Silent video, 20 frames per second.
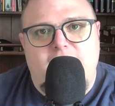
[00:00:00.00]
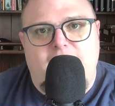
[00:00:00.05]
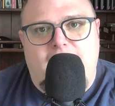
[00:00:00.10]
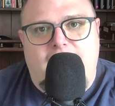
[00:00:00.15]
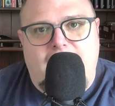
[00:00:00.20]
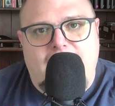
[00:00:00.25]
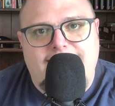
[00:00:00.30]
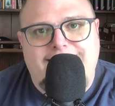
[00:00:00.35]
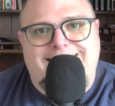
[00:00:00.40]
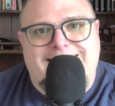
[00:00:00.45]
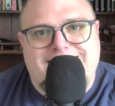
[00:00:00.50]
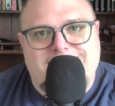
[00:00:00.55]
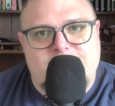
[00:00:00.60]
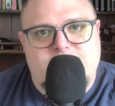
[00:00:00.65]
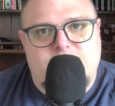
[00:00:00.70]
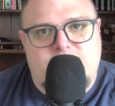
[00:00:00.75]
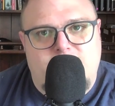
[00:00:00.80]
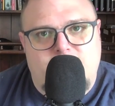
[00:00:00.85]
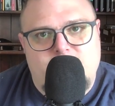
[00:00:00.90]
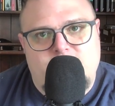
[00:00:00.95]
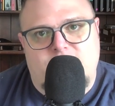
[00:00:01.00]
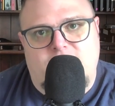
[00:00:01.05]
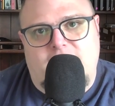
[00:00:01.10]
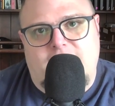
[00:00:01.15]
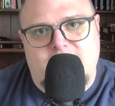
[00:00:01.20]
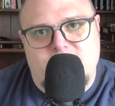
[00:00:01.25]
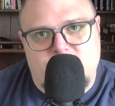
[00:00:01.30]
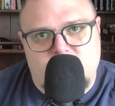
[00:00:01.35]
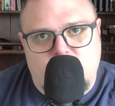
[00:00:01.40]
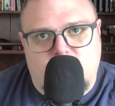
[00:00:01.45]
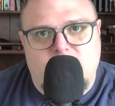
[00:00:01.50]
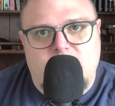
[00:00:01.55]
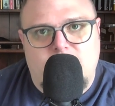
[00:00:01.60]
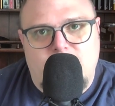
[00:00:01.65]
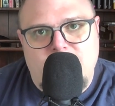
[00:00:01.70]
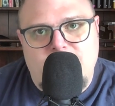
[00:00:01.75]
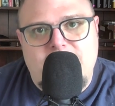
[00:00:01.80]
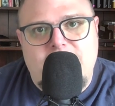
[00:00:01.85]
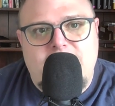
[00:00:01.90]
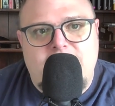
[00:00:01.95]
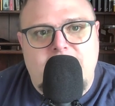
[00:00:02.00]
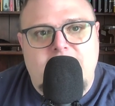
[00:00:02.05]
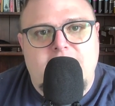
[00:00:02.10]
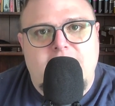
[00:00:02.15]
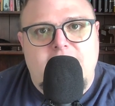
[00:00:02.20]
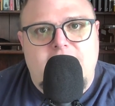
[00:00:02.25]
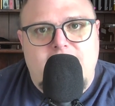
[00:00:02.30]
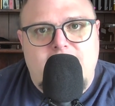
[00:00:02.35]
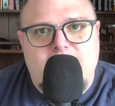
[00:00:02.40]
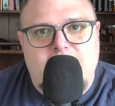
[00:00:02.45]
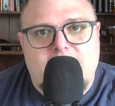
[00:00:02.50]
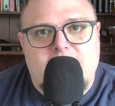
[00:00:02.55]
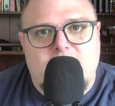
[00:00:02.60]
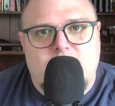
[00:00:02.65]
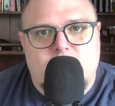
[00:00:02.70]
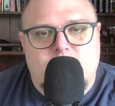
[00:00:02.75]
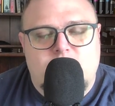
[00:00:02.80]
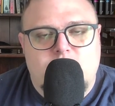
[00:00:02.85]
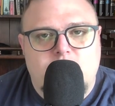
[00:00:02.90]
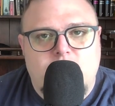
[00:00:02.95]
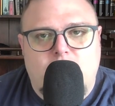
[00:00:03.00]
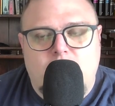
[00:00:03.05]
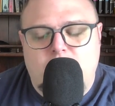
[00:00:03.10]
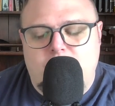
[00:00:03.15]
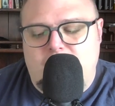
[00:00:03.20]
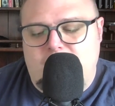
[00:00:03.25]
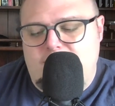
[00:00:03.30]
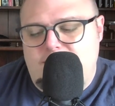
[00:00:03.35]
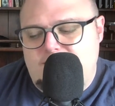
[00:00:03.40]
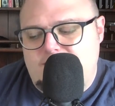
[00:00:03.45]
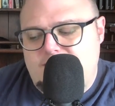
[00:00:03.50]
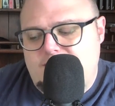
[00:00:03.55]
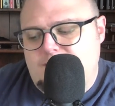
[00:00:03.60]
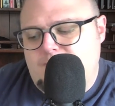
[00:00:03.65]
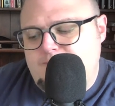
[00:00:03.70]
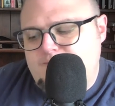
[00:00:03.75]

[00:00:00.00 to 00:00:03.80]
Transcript: I let Scripture exhort me in those moments.